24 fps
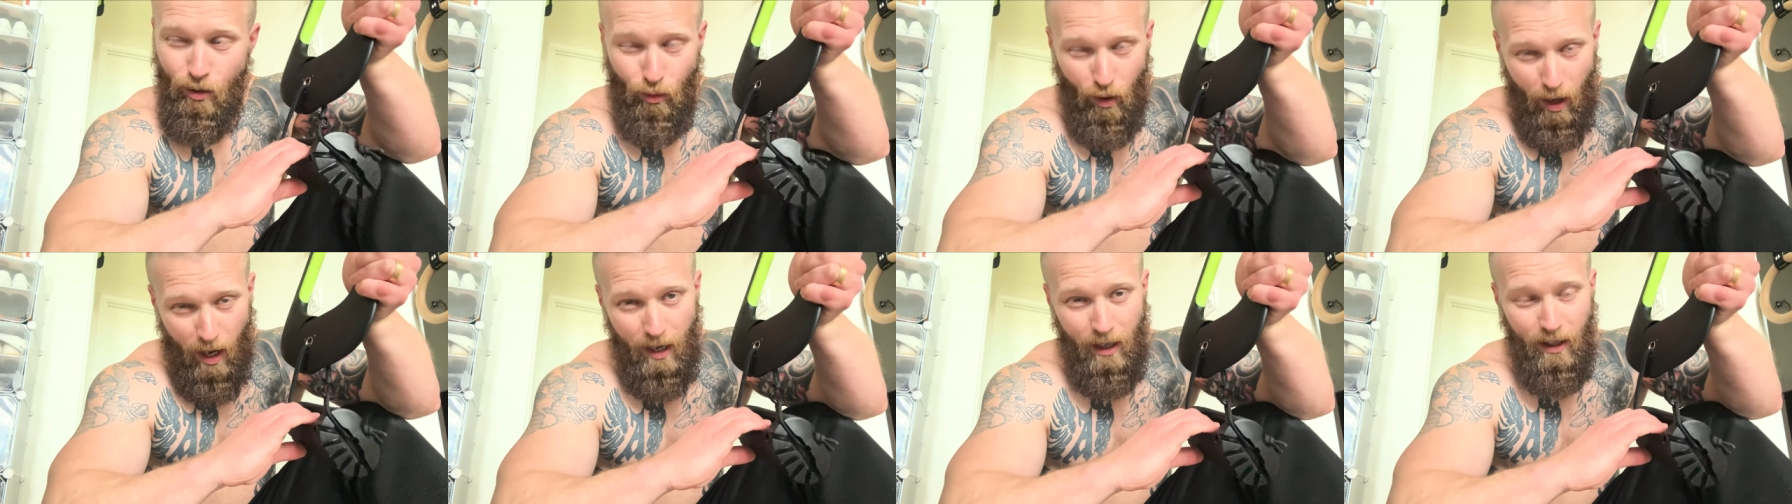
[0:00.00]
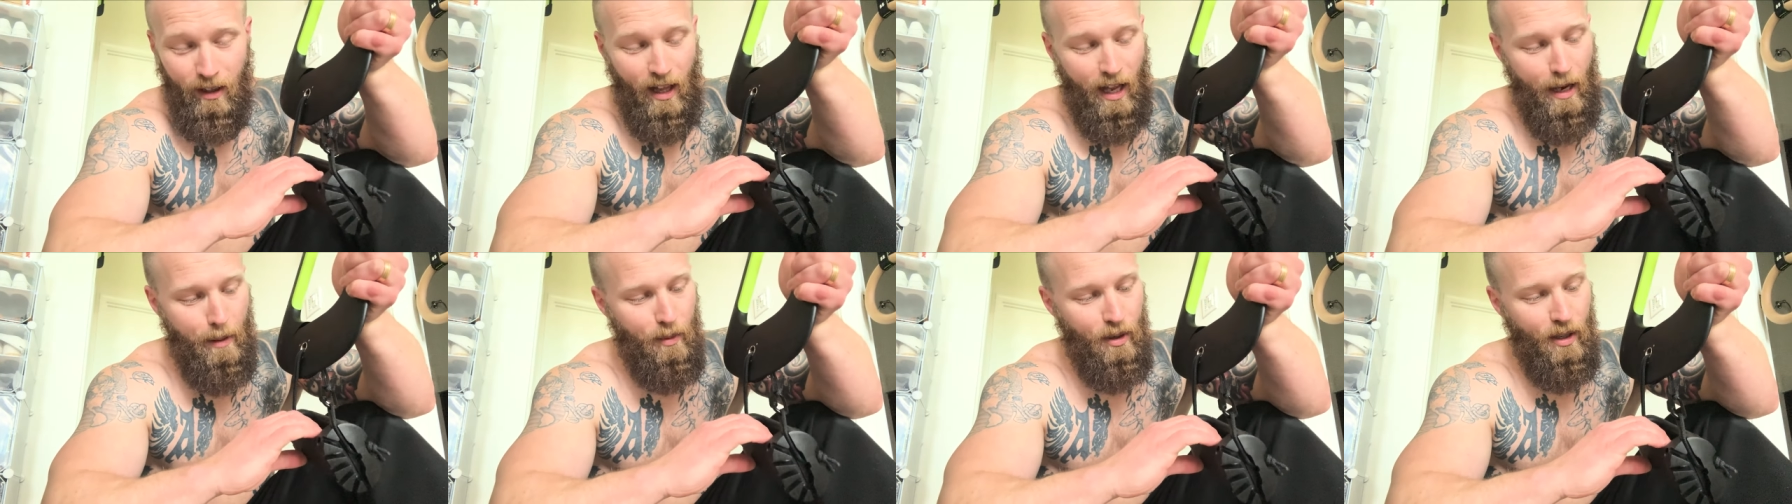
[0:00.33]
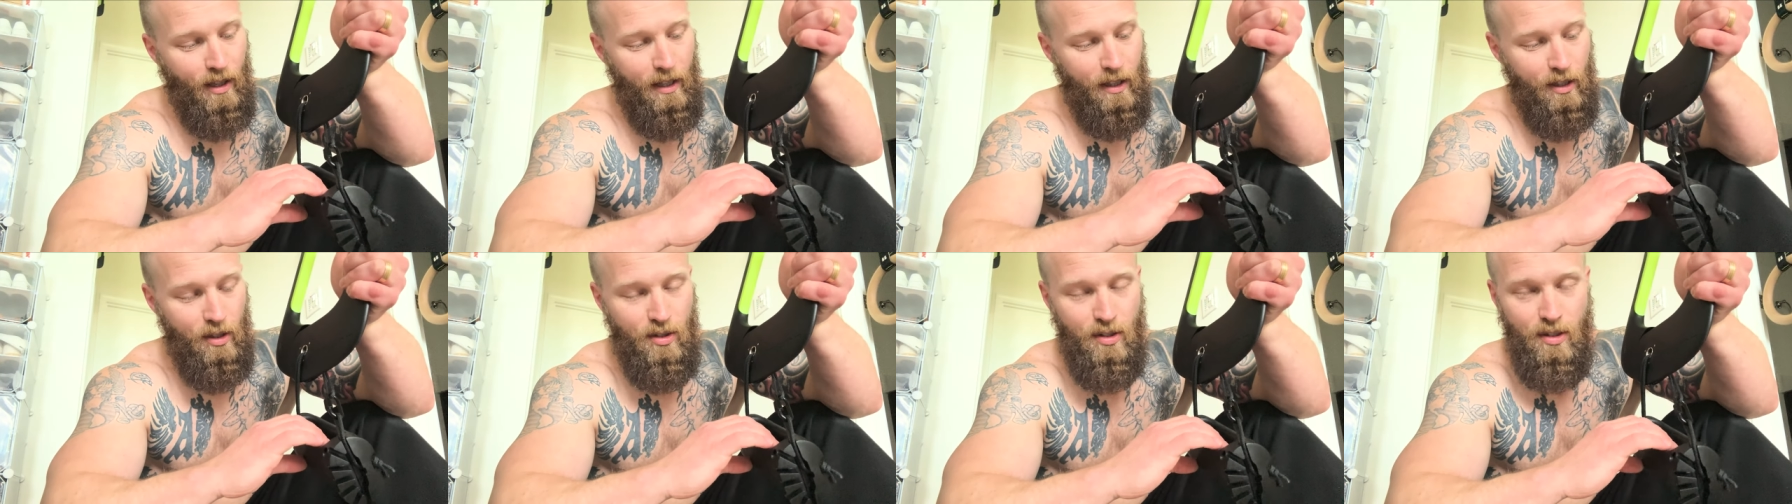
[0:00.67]
rock climber,
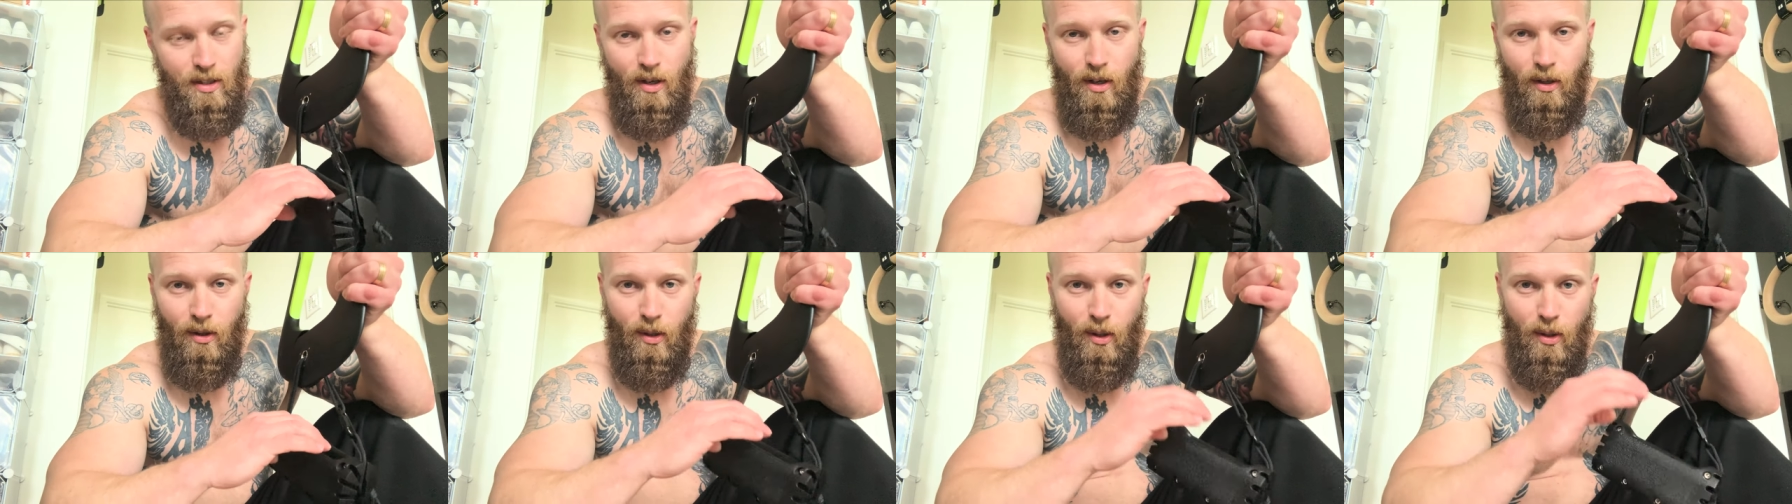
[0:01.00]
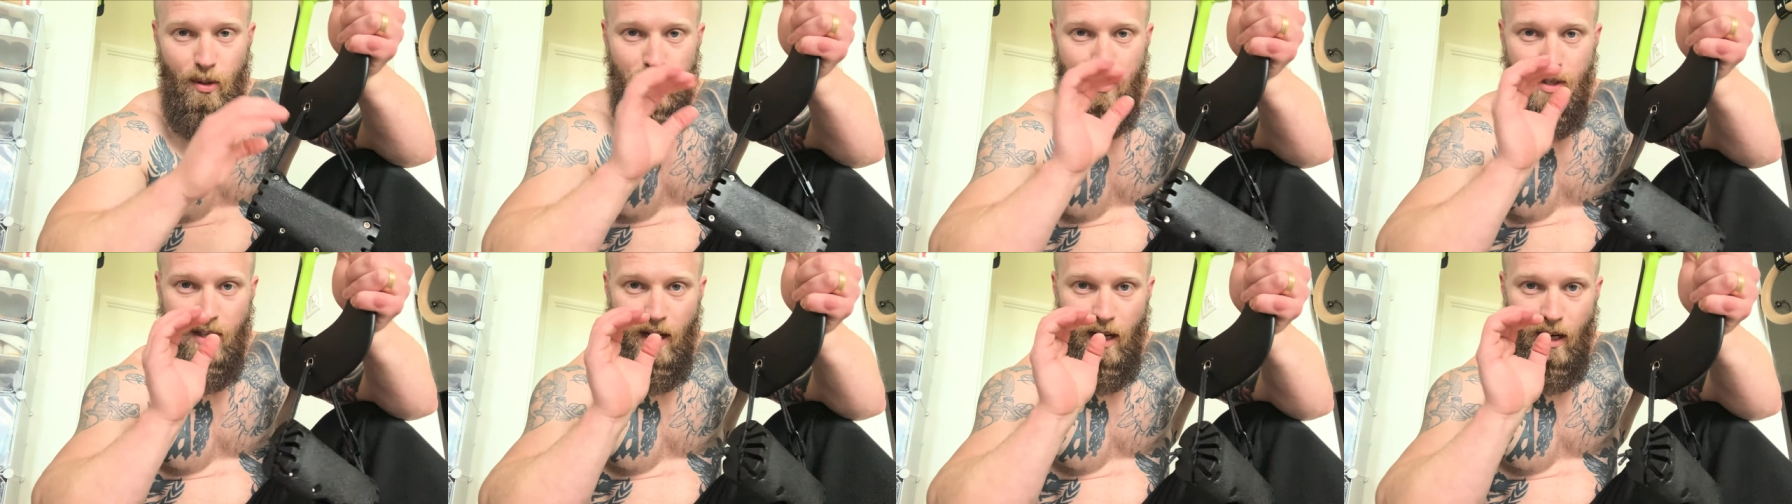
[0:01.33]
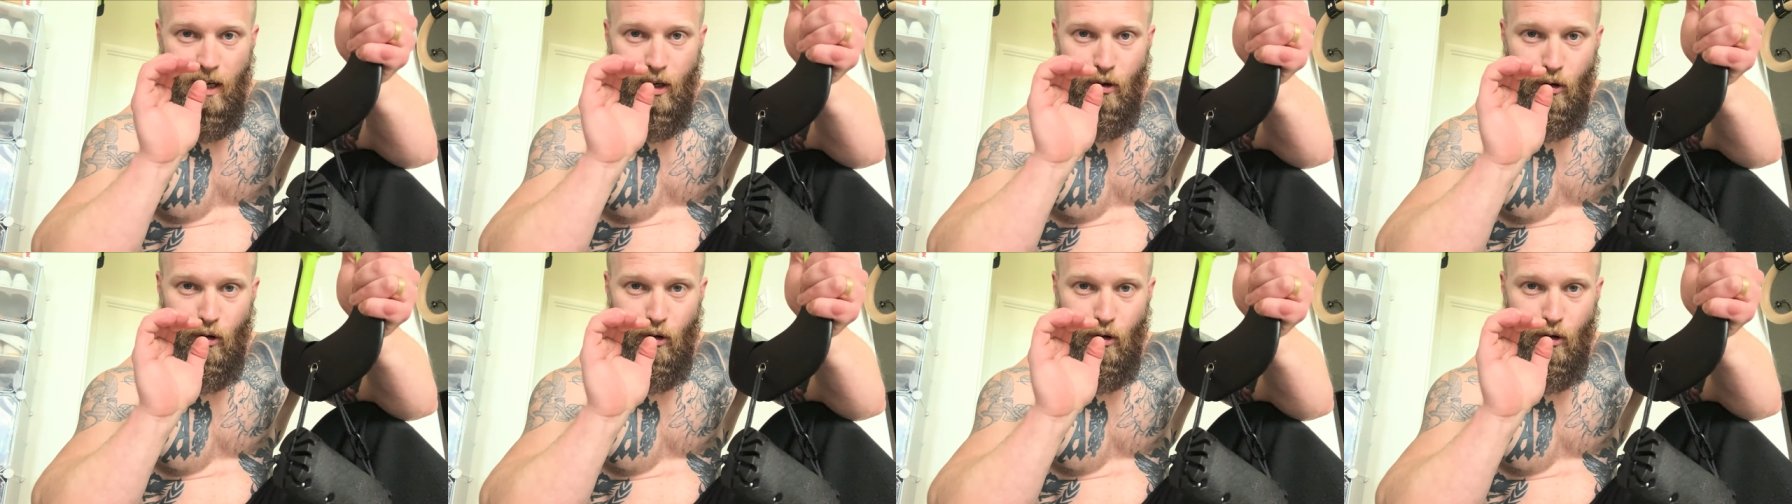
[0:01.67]
like you see on those uh,